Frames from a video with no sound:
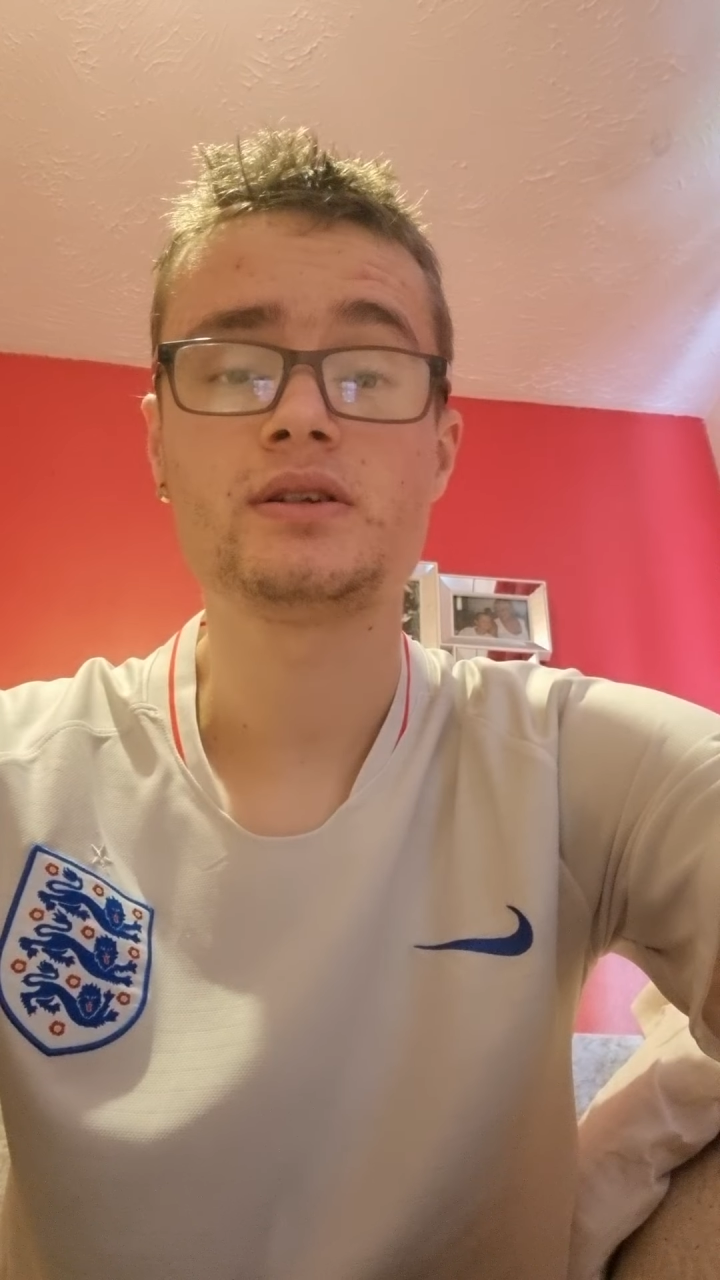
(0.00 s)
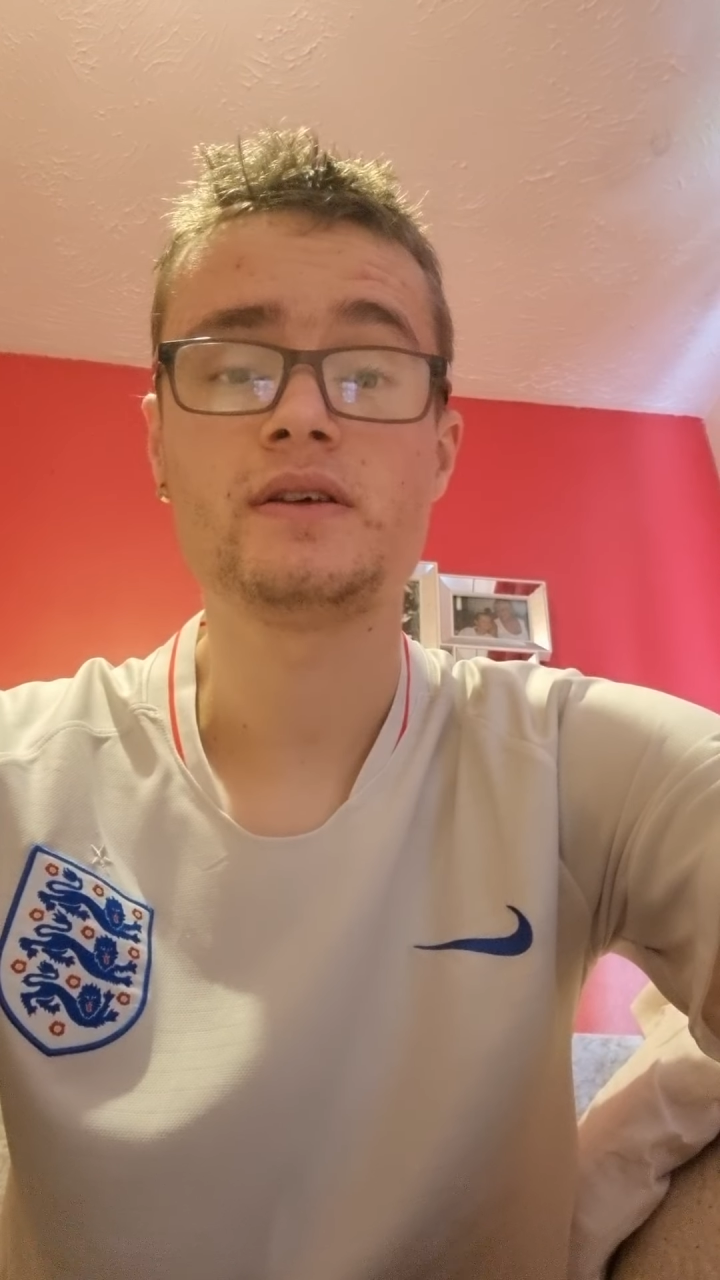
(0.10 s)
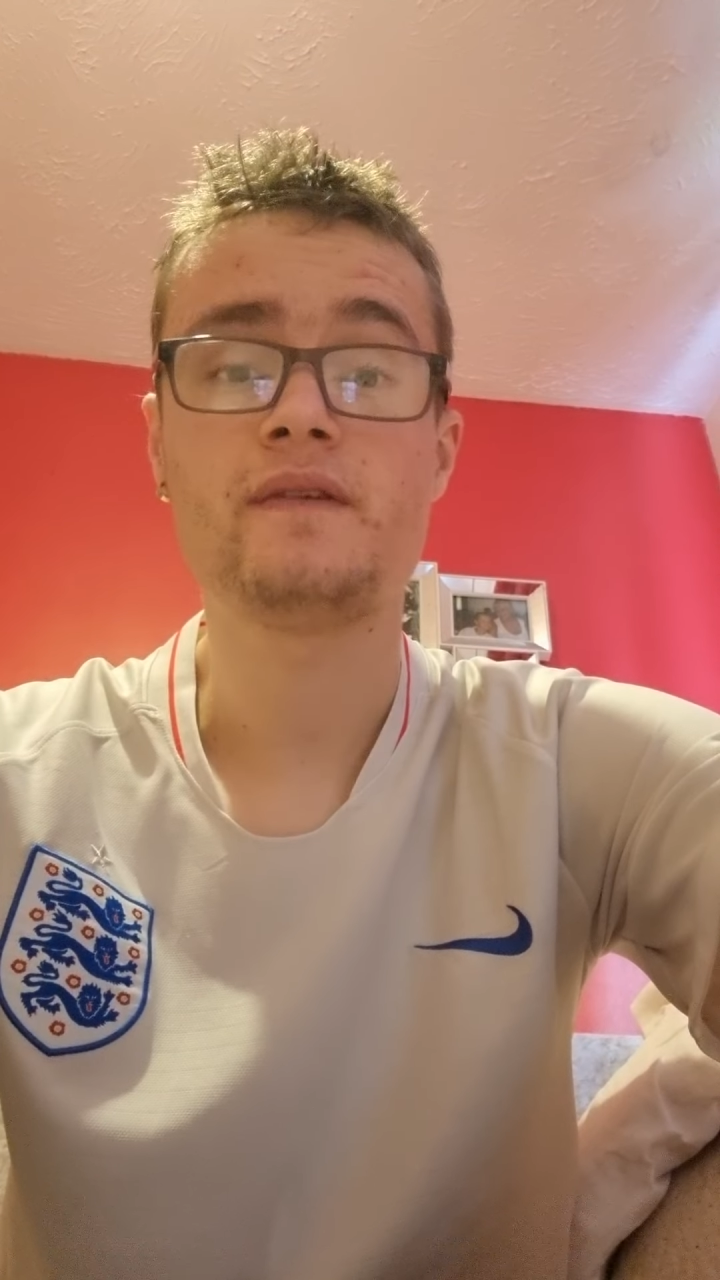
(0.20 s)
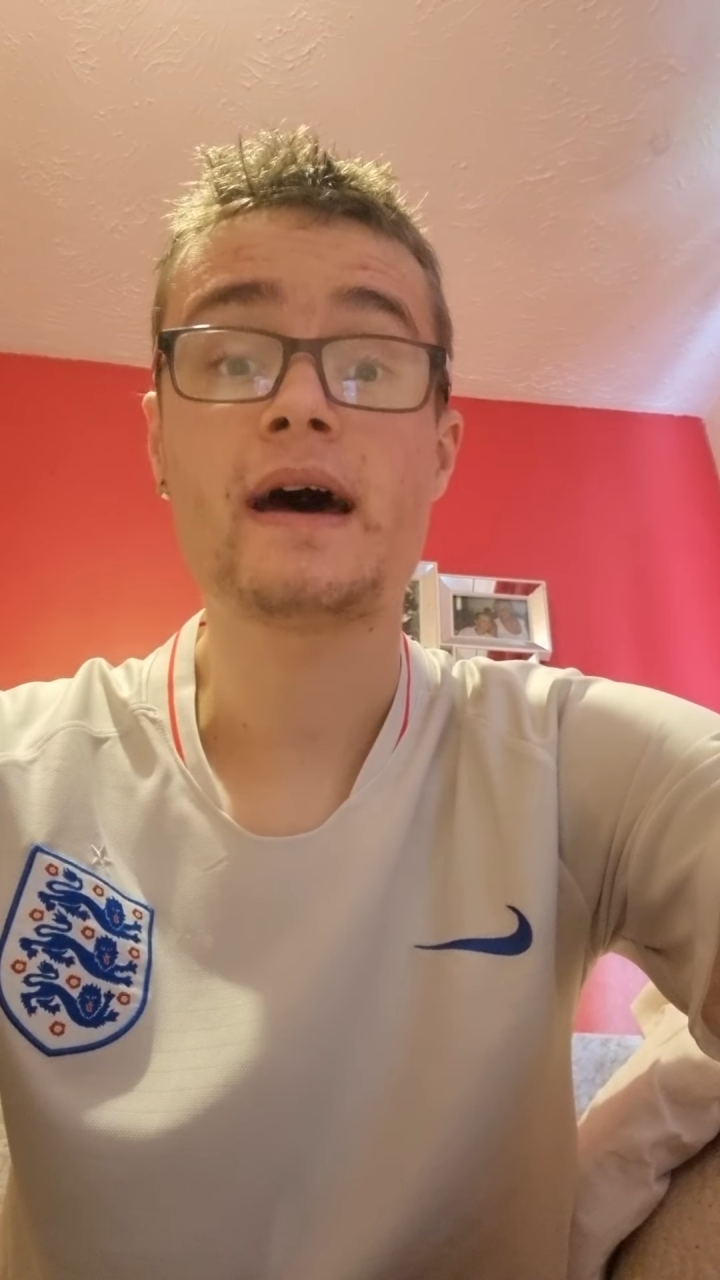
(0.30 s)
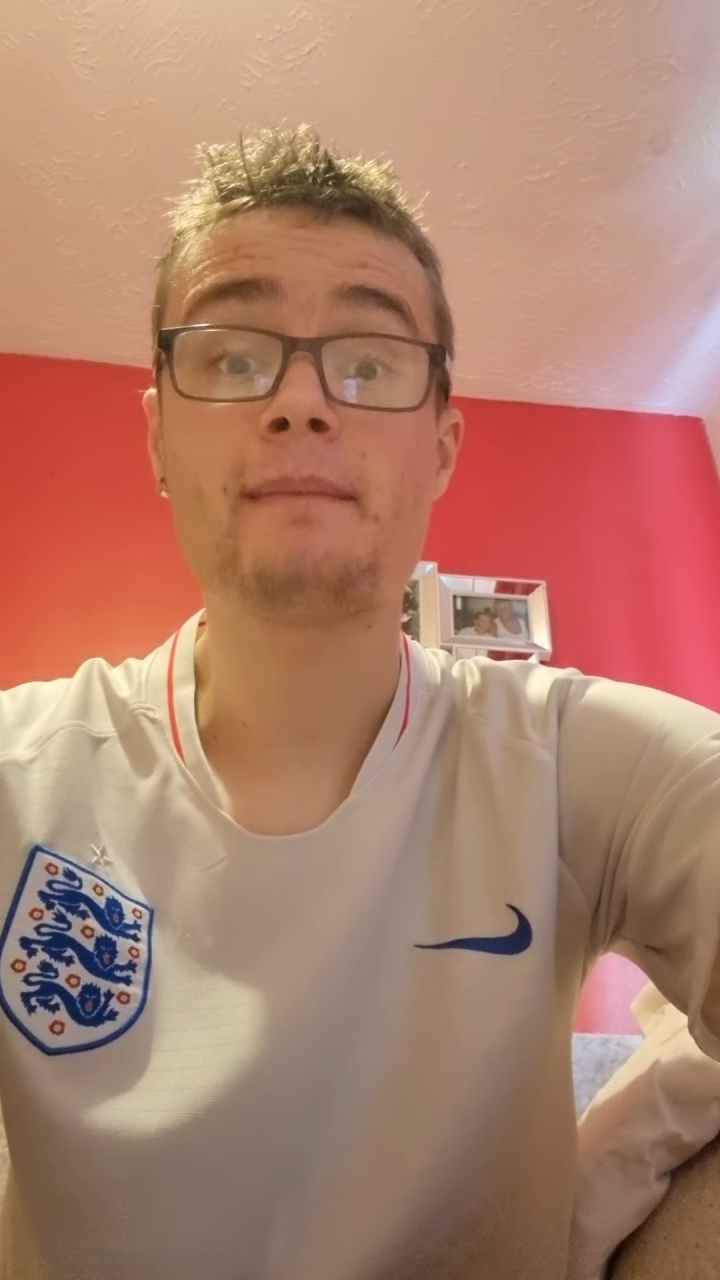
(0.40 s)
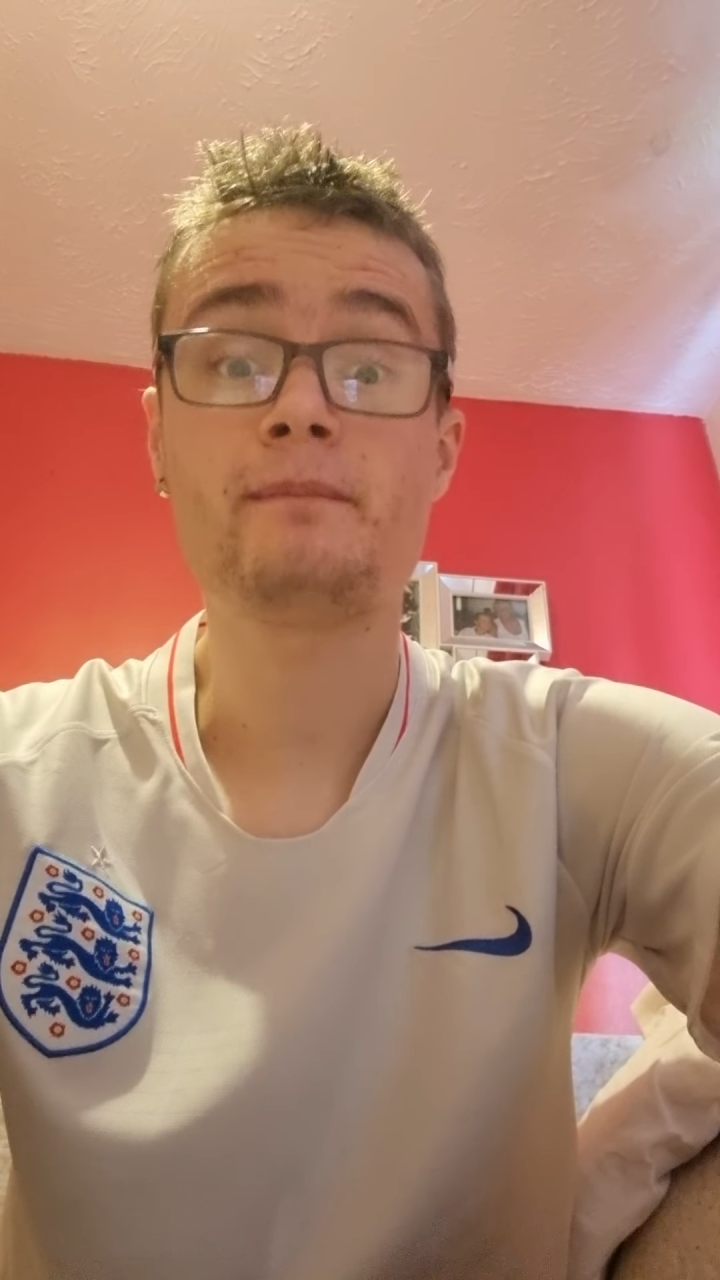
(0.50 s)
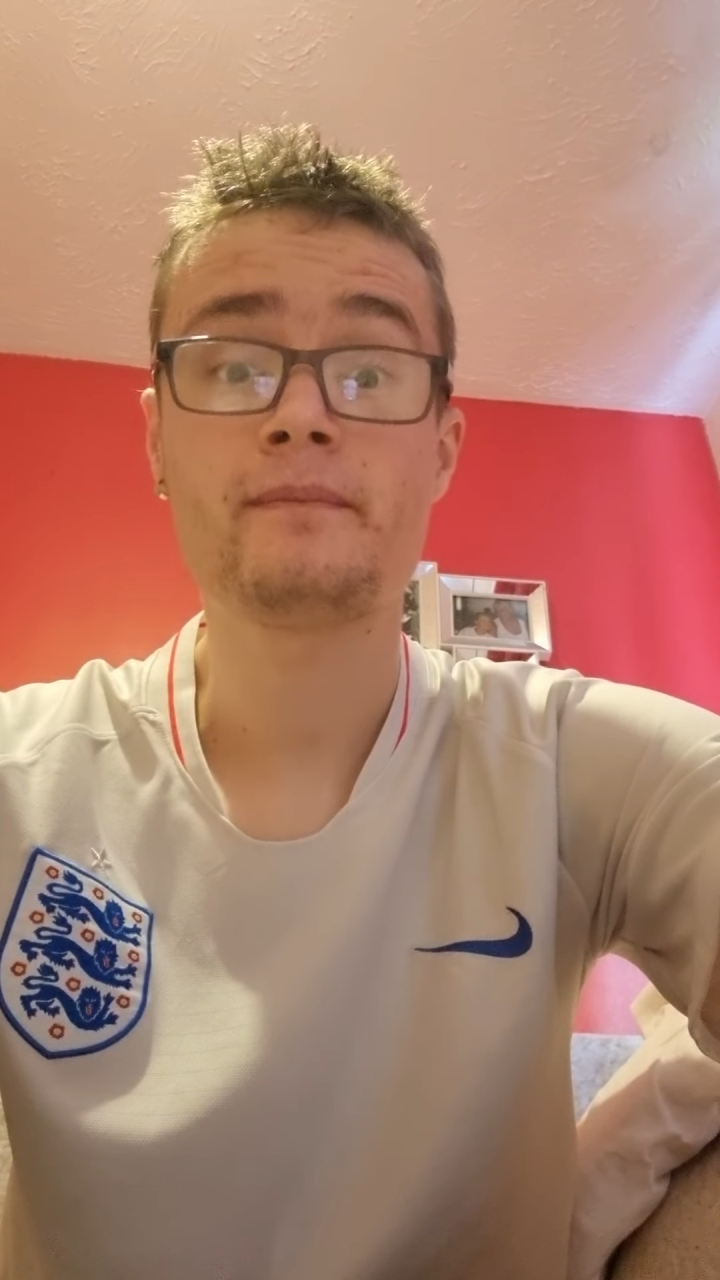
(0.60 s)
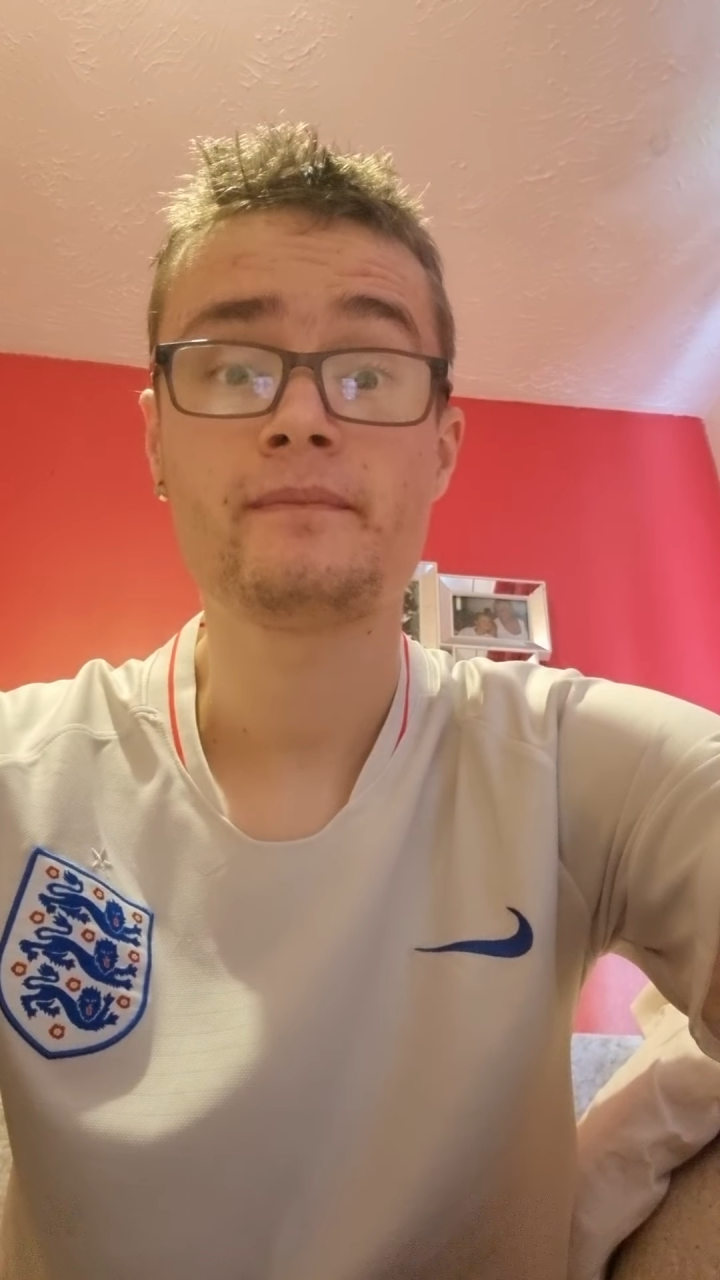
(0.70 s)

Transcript: to them.